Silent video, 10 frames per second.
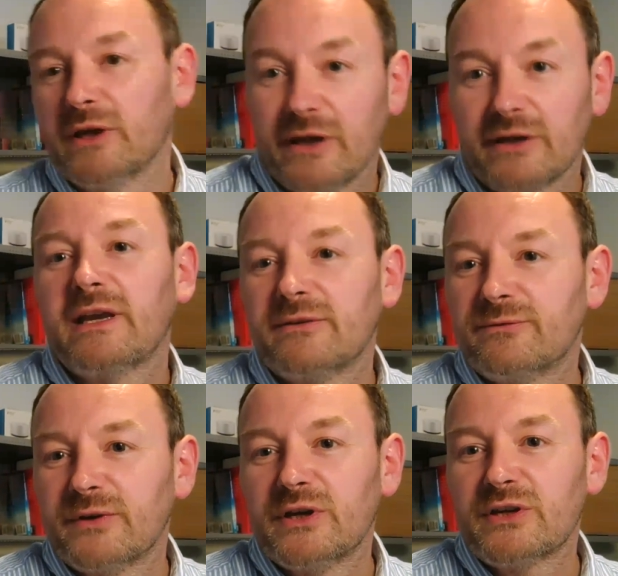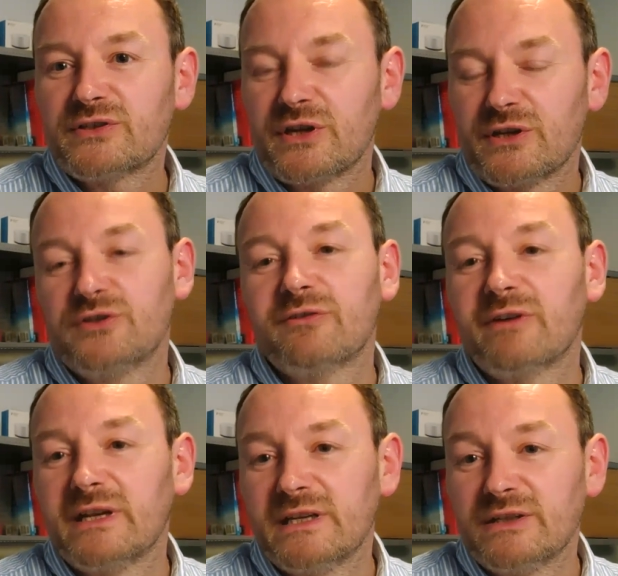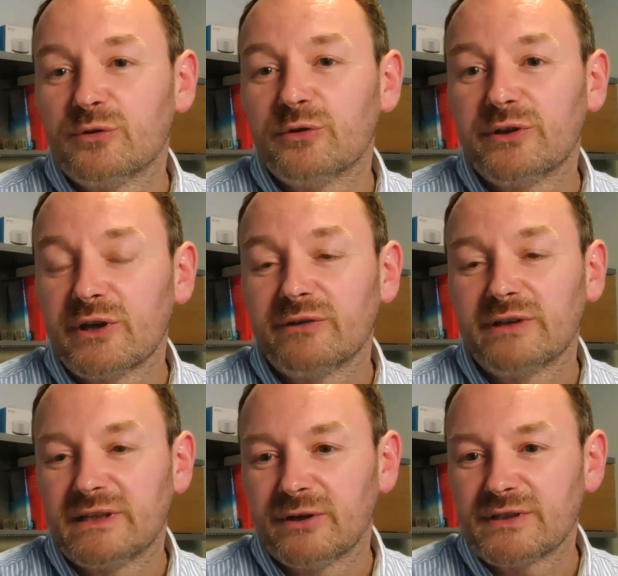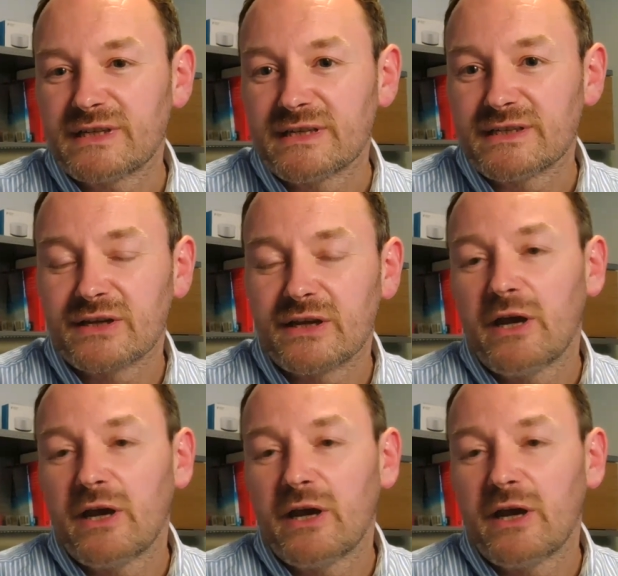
a cloud first Azure AD joined only device is.